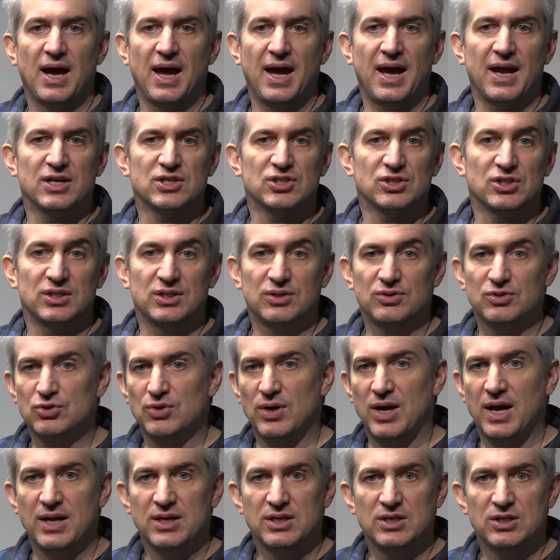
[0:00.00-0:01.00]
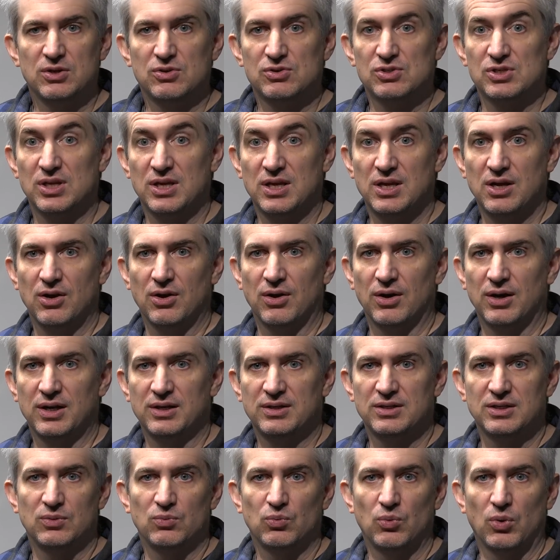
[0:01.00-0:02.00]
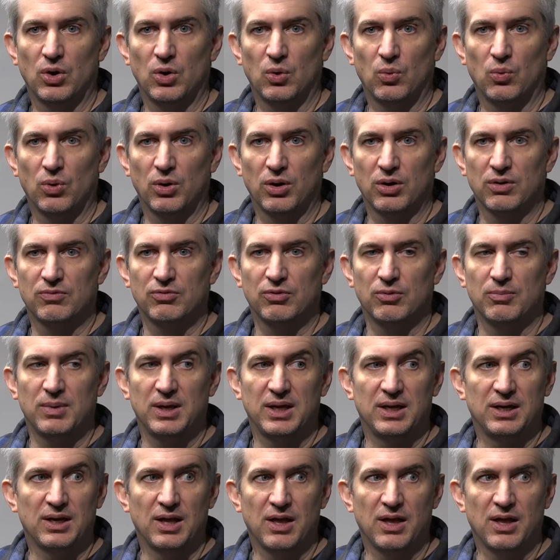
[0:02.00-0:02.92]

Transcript: I actually tried to use it here and it didn't want to work for me.